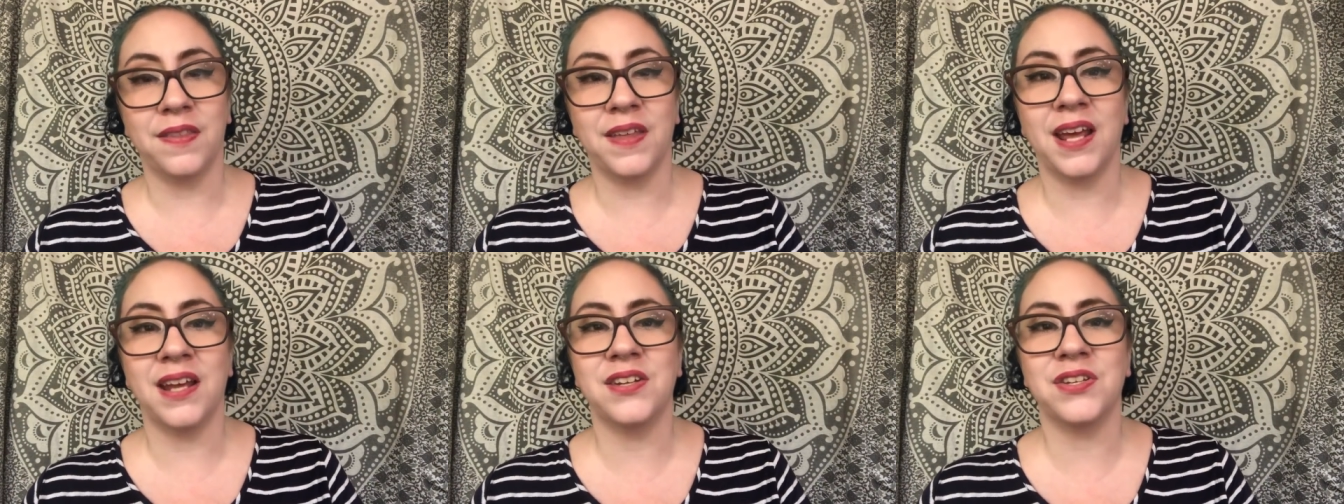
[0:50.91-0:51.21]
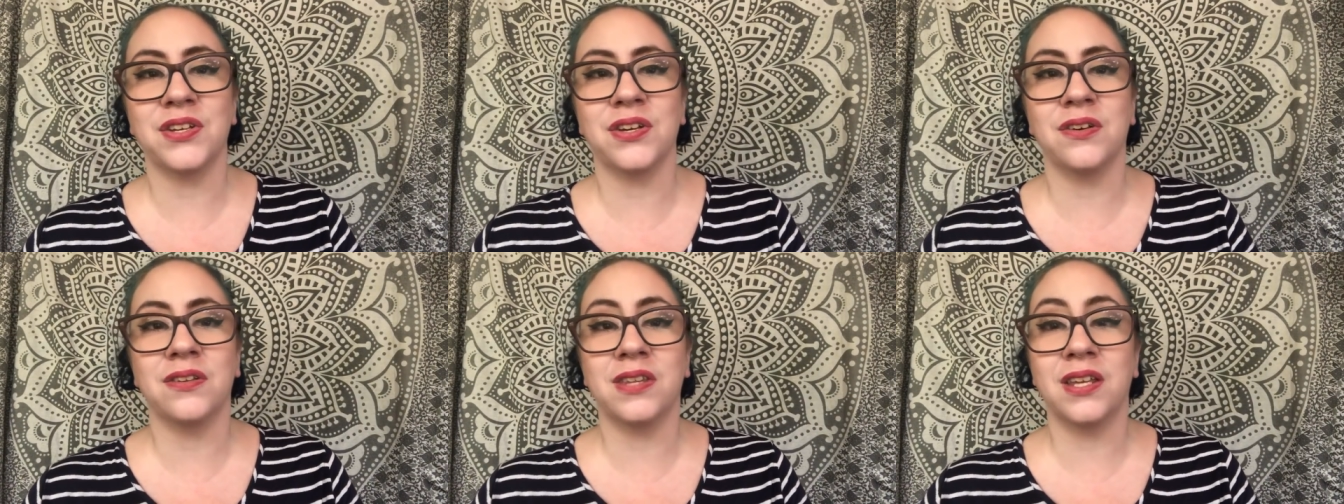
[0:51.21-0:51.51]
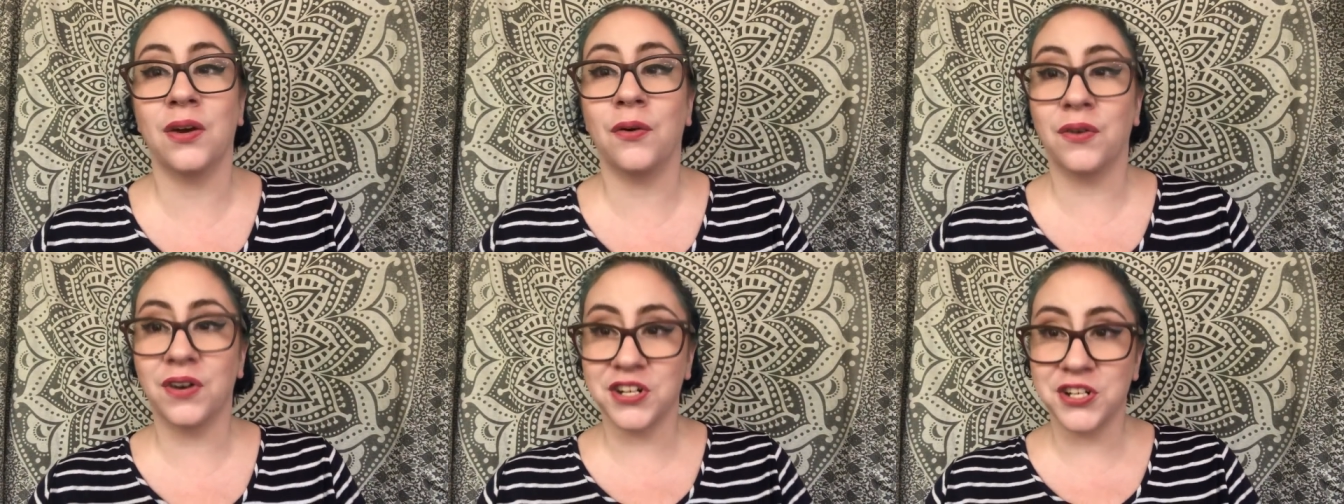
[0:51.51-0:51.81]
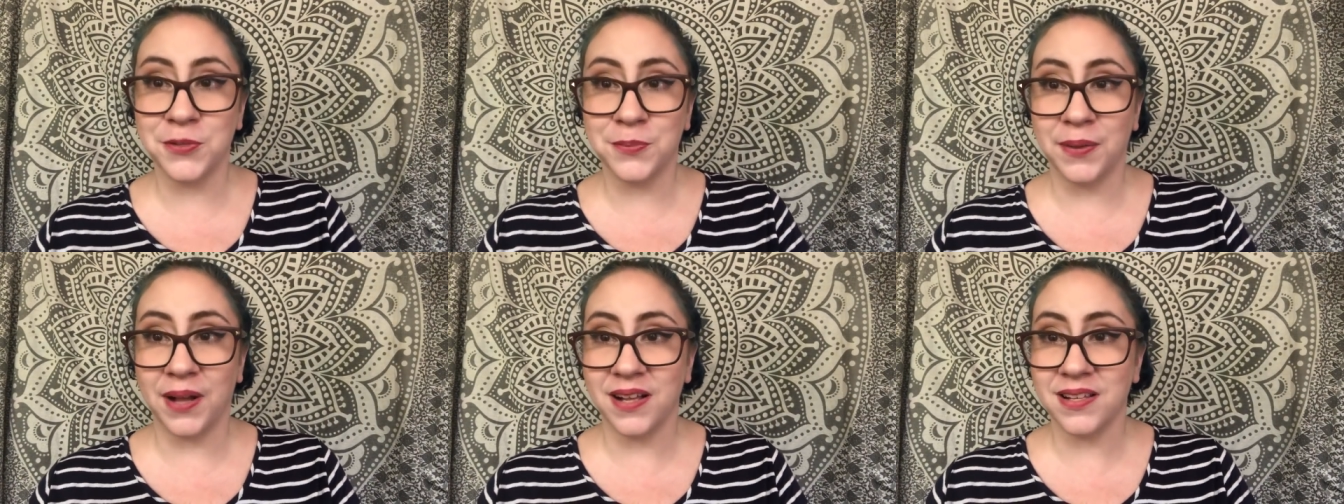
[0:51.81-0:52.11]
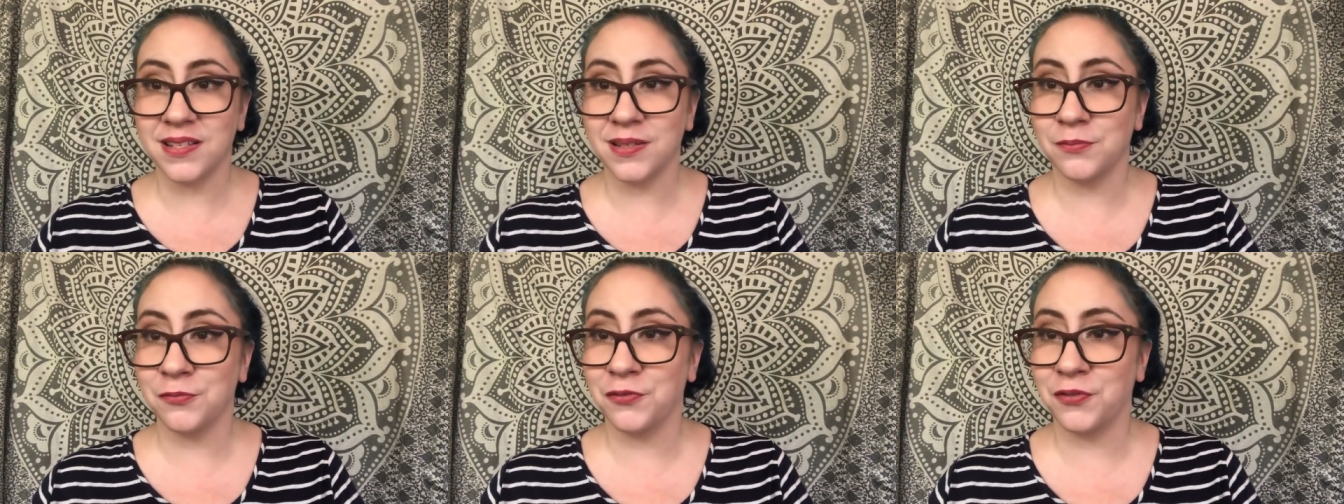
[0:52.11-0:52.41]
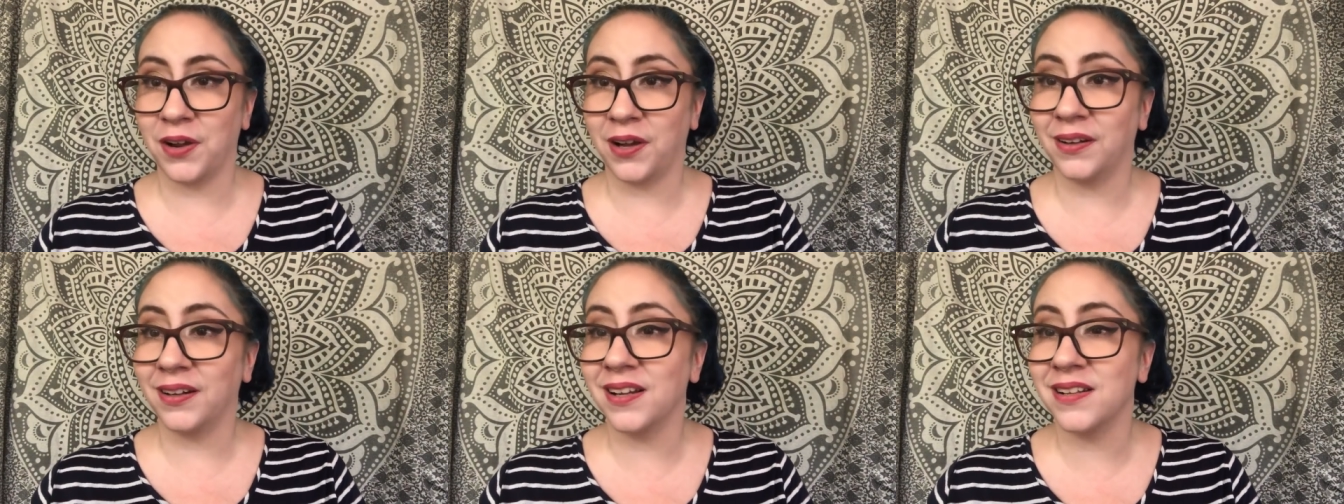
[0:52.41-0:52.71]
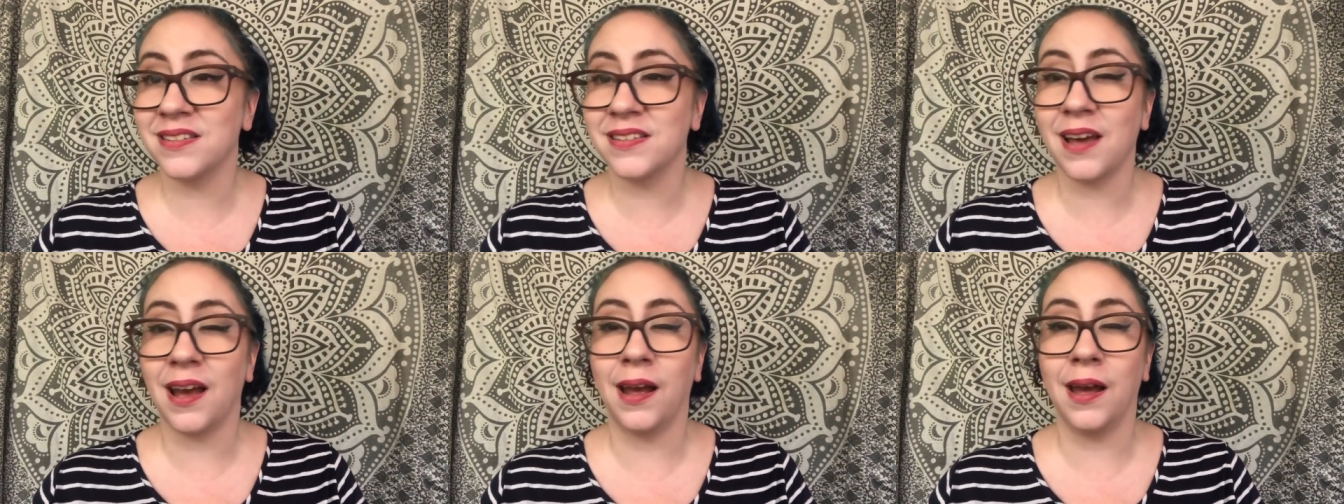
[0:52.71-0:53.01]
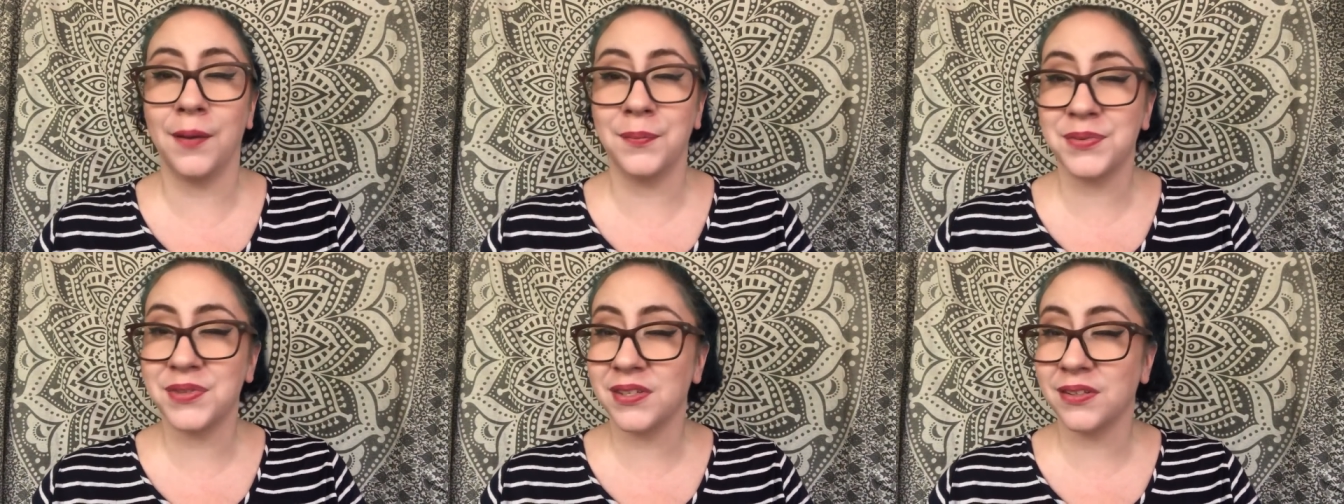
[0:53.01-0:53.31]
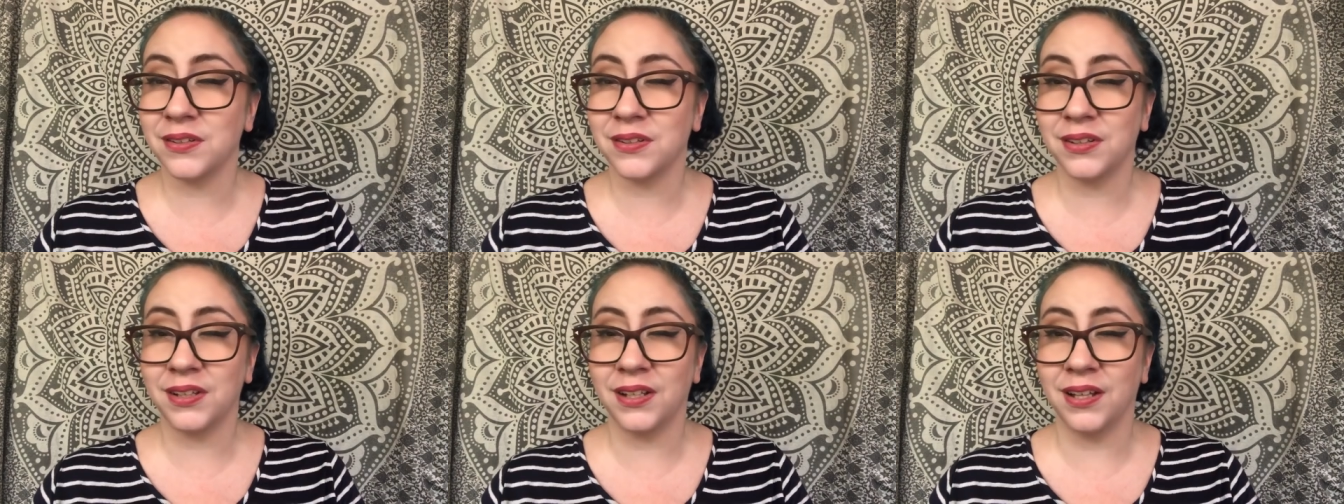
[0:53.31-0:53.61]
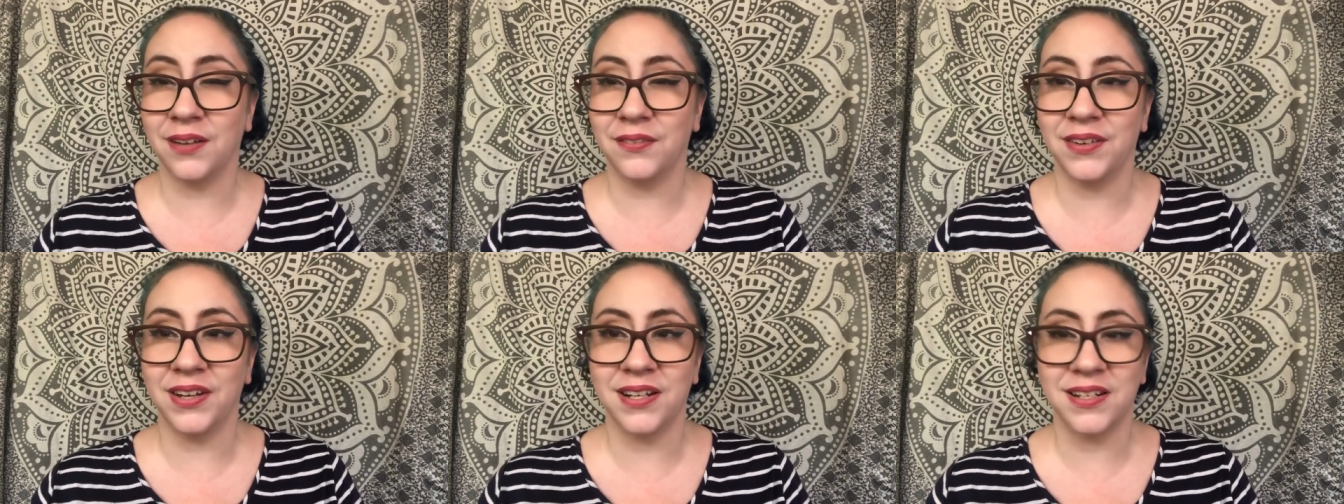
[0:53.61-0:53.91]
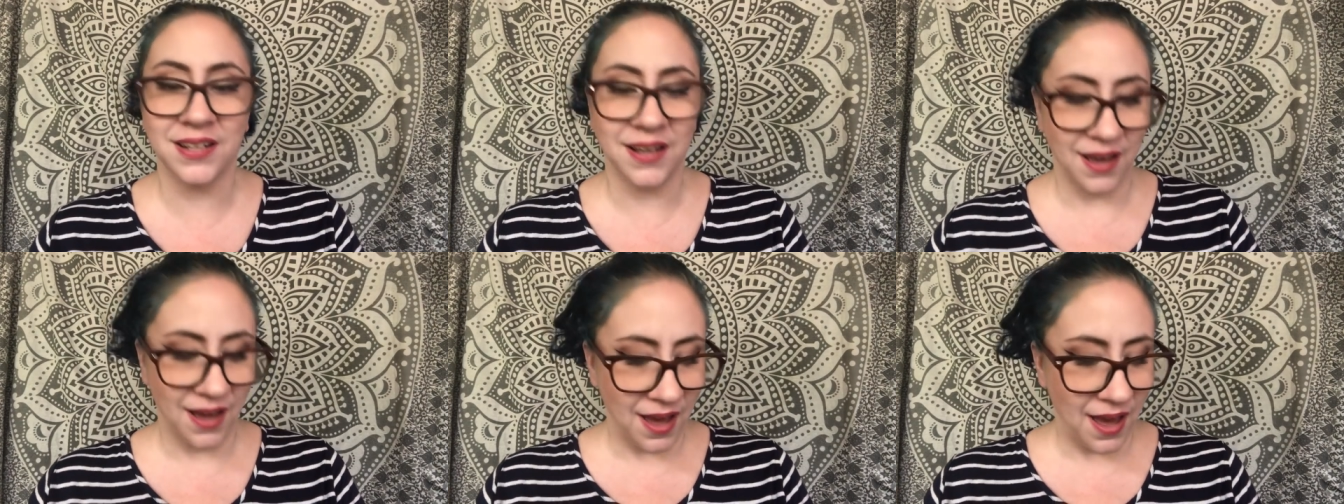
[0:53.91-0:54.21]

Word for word: They do the Orange Blossom fragrance. I absolutely love it.